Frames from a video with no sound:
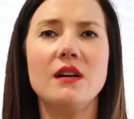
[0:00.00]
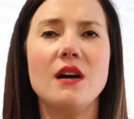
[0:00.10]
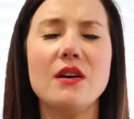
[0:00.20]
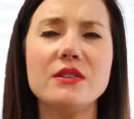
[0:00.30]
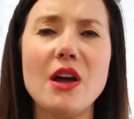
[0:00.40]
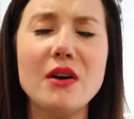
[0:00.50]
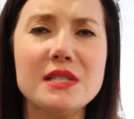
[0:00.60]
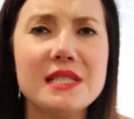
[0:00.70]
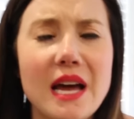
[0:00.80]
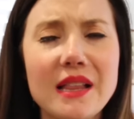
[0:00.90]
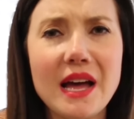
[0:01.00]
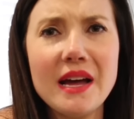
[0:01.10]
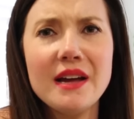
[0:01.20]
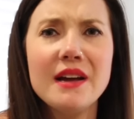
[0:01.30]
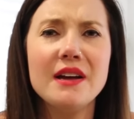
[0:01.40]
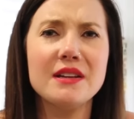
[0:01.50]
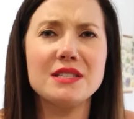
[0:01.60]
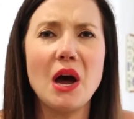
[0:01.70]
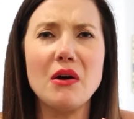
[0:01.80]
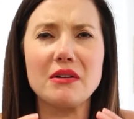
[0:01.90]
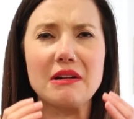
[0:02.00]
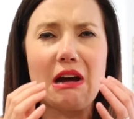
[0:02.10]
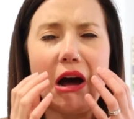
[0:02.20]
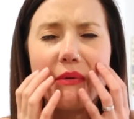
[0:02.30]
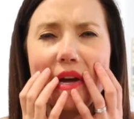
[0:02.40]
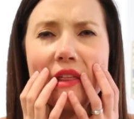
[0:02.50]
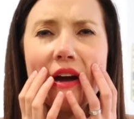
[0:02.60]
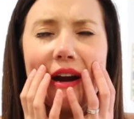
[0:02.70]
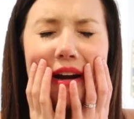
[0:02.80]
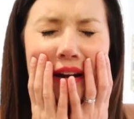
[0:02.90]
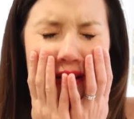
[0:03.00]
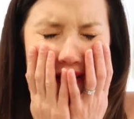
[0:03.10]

Oh no, Stella. Don't go with her.